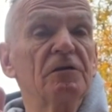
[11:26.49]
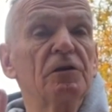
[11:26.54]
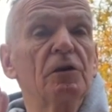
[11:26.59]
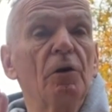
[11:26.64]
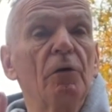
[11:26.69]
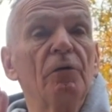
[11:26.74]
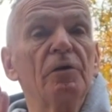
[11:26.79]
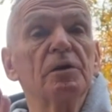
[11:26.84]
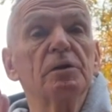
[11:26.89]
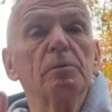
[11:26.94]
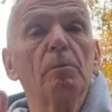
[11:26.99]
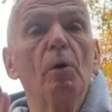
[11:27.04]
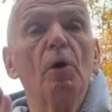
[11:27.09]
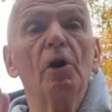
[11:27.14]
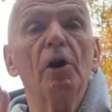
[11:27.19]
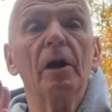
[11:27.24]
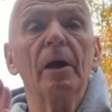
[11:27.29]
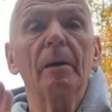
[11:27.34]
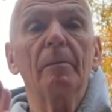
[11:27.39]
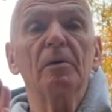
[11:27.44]
So this
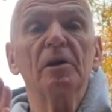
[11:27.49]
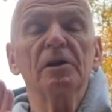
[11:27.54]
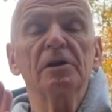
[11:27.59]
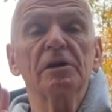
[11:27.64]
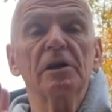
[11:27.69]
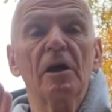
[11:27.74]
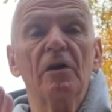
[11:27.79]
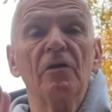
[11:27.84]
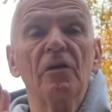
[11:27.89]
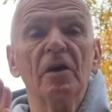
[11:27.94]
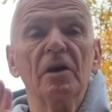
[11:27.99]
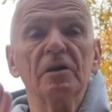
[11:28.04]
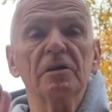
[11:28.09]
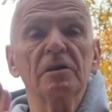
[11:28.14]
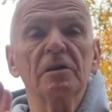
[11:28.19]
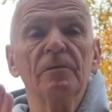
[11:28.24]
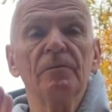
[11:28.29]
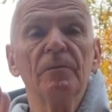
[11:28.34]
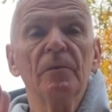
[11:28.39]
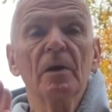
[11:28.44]
morning I'm going to say
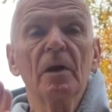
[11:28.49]
this: